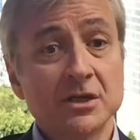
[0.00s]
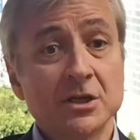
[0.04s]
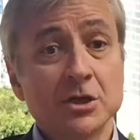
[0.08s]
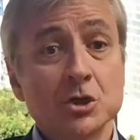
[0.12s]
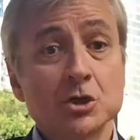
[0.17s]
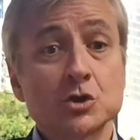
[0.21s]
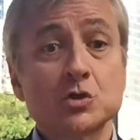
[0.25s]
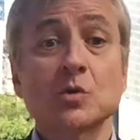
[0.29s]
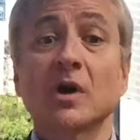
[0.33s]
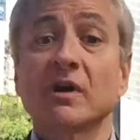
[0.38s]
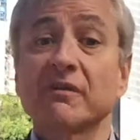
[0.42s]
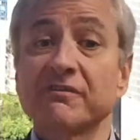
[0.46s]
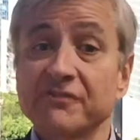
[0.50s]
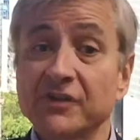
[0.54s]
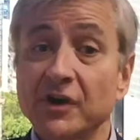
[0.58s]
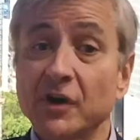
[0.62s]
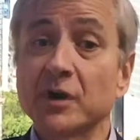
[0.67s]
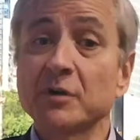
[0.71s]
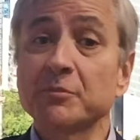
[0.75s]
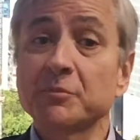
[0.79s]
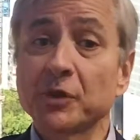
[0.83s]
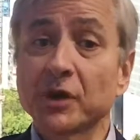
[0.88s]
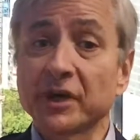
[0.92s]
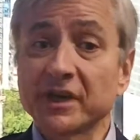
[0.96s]
So we are
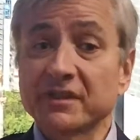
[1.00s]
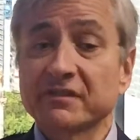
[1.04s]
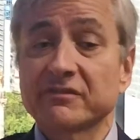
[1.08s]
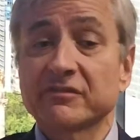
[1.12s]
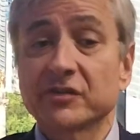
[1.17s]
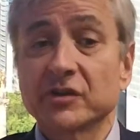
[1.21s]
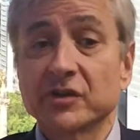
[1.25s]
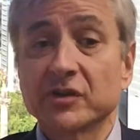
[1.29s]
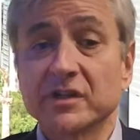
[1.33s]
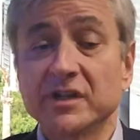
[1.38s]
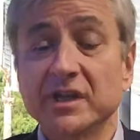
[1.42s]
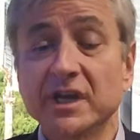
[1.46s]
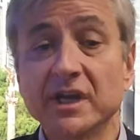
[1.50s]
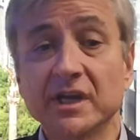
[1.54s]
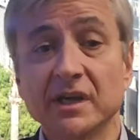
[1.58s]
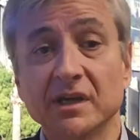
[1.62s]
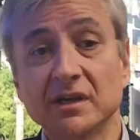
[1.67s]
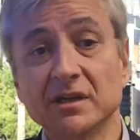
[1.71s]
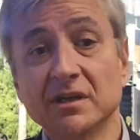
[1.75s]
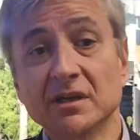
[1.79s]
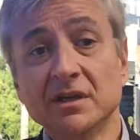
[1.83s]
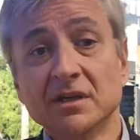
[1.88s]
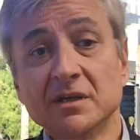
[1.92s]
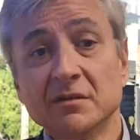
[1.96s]
very proud of the
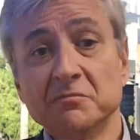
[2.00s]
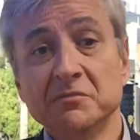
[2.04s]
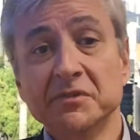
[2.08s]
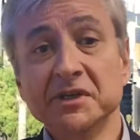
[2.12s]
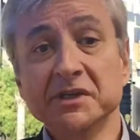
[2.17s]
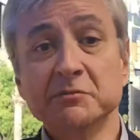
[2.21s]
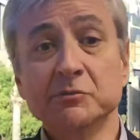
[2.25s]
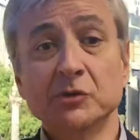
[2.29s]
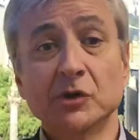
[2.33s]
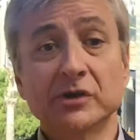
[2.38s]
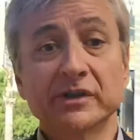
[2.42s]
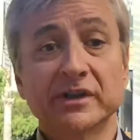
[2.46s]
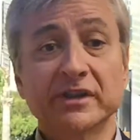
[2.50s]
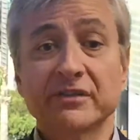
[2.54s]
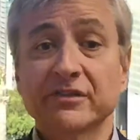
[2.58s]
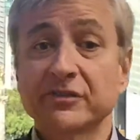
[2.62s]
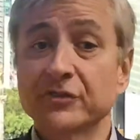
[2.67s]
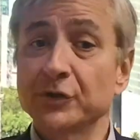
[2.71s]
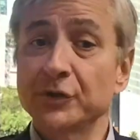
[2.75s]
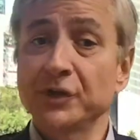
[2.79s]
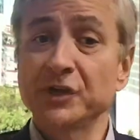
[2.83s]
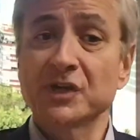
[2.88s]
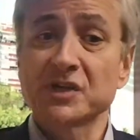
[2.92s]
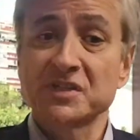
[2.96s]
day, being more than
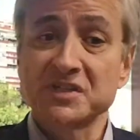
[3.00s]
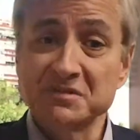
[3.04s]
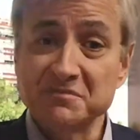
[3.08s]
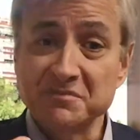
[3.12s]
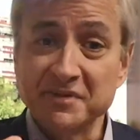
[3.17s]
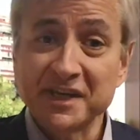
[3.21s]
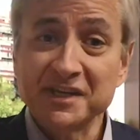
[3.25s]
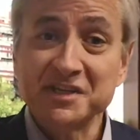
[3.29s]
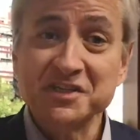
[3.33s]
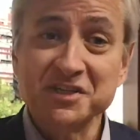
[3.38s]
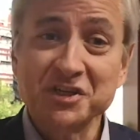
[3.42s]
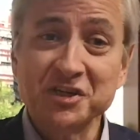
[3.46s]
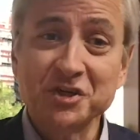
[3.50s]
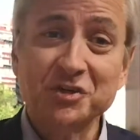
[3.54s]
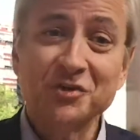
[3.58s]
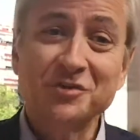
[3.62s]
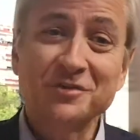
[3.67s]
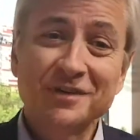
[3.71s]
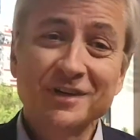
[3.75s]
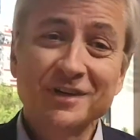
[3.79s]
30 years in Mexico,